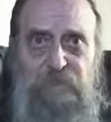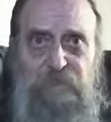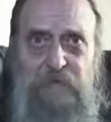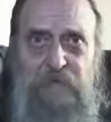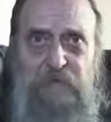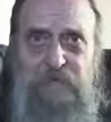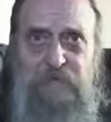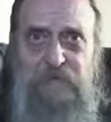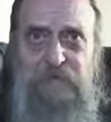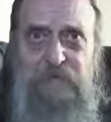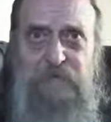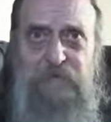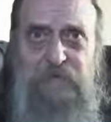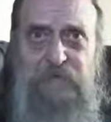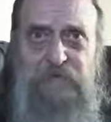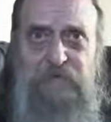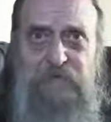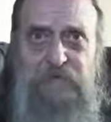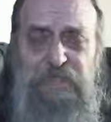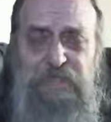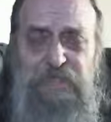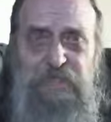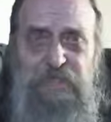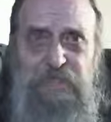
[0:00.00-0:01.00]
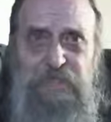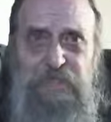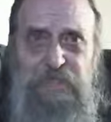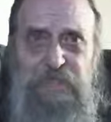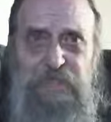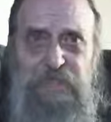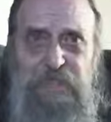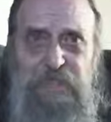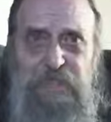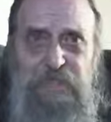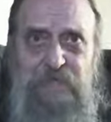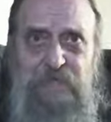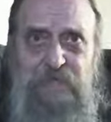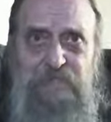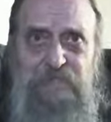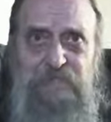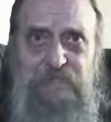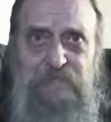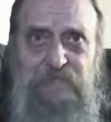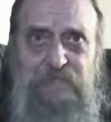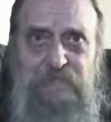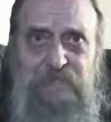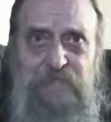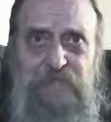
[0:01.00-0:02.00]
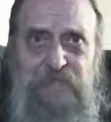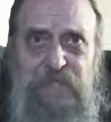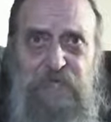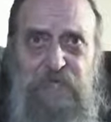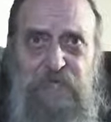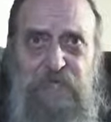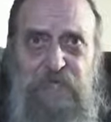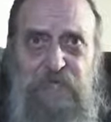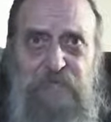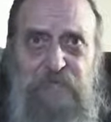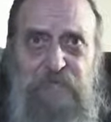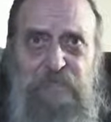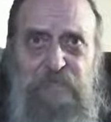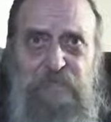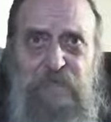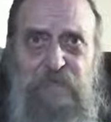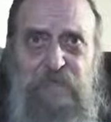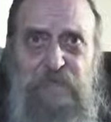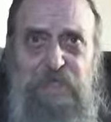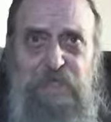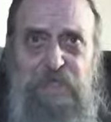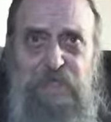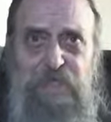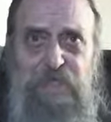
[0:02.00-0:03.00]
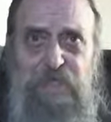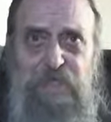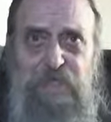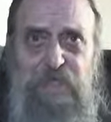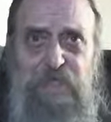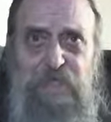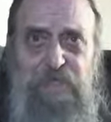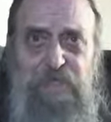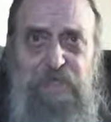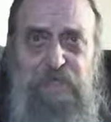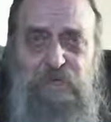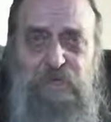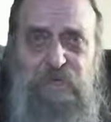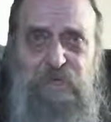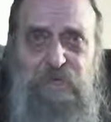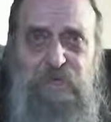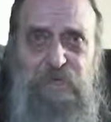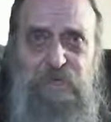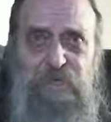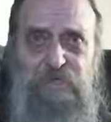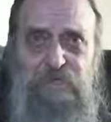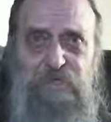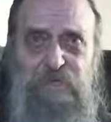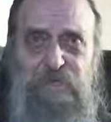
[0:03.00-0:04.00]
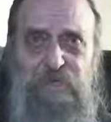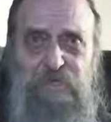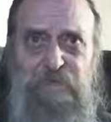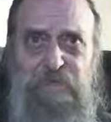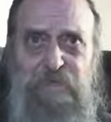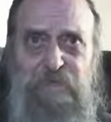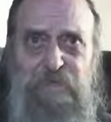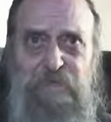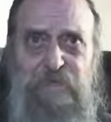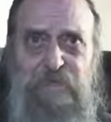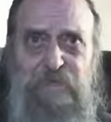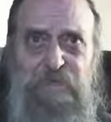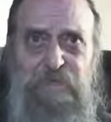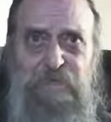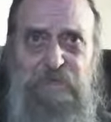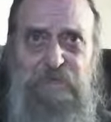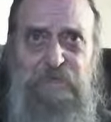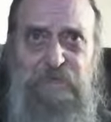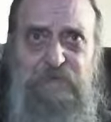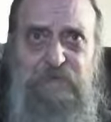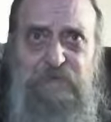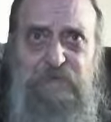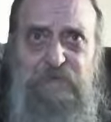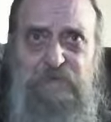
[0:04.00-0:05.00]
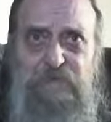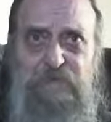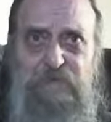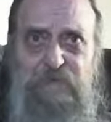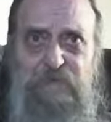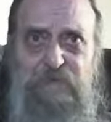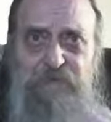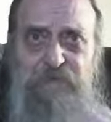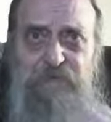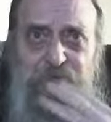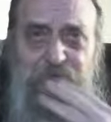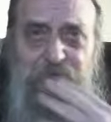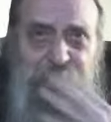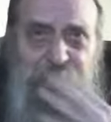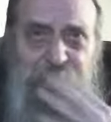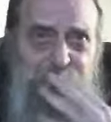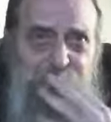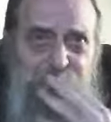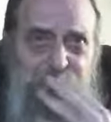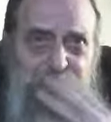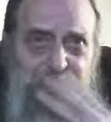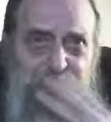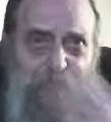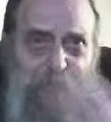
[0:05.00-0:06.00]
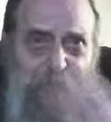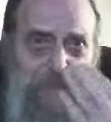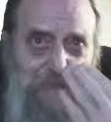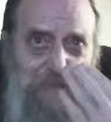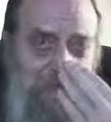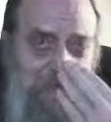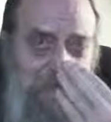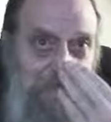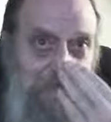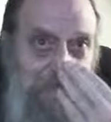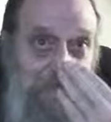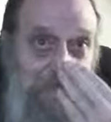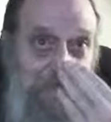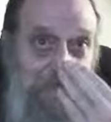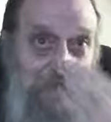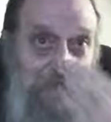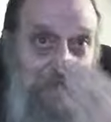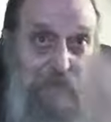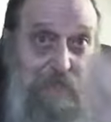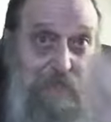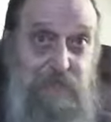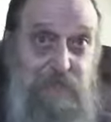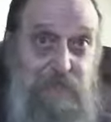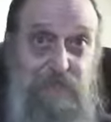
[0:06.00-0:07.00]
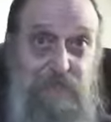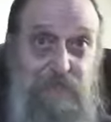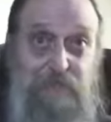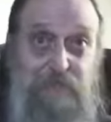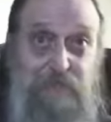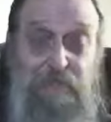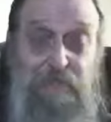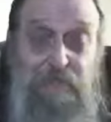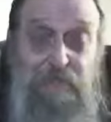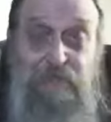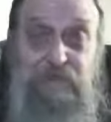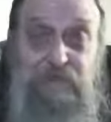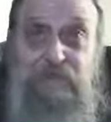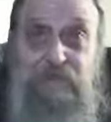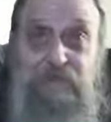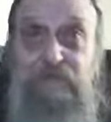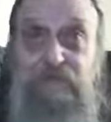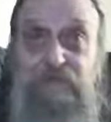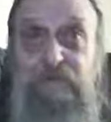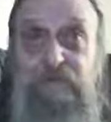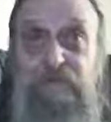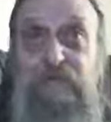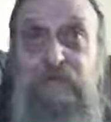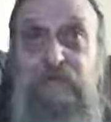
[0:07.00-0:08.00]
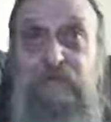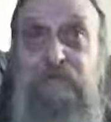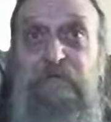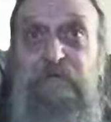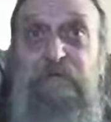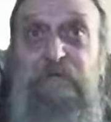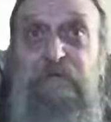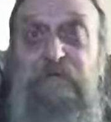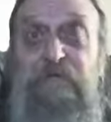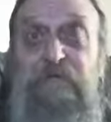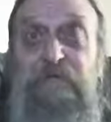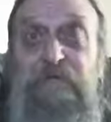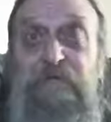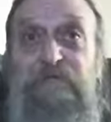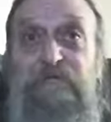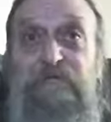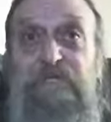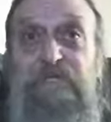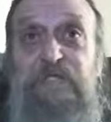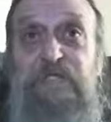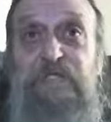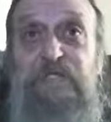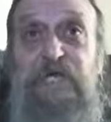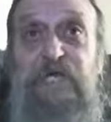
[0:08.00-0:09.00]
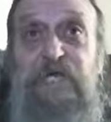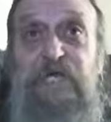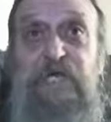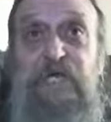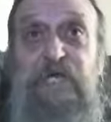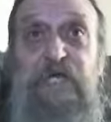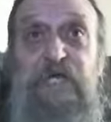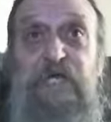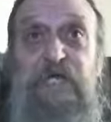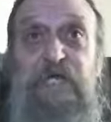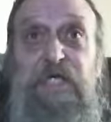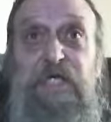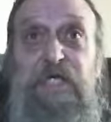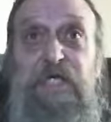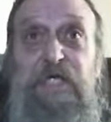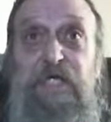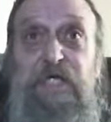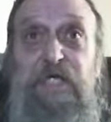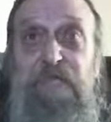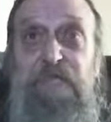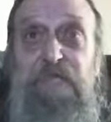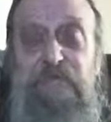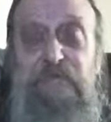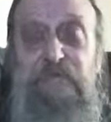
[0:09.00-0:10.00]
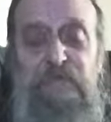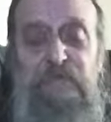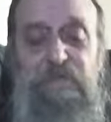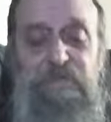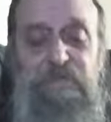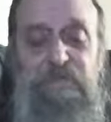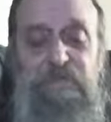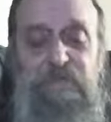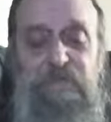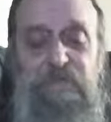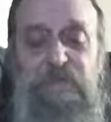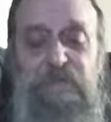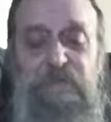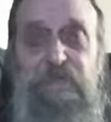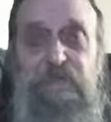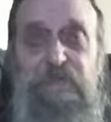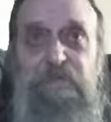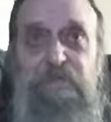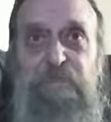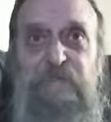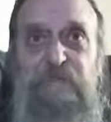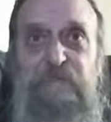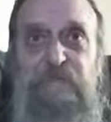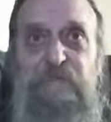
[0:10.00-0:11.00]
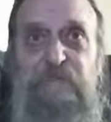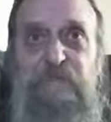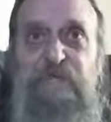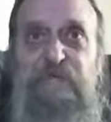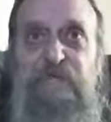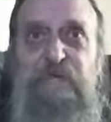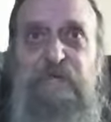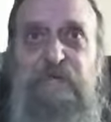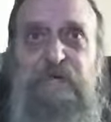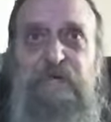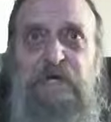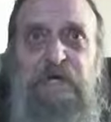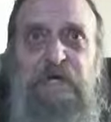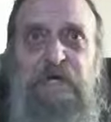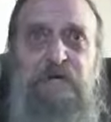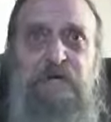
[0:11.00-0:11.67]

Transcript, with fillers: not really sure that I've changed my time point for the rapture or whatever. It's just that I'm kind of coming to a better understanding of who's going to be there.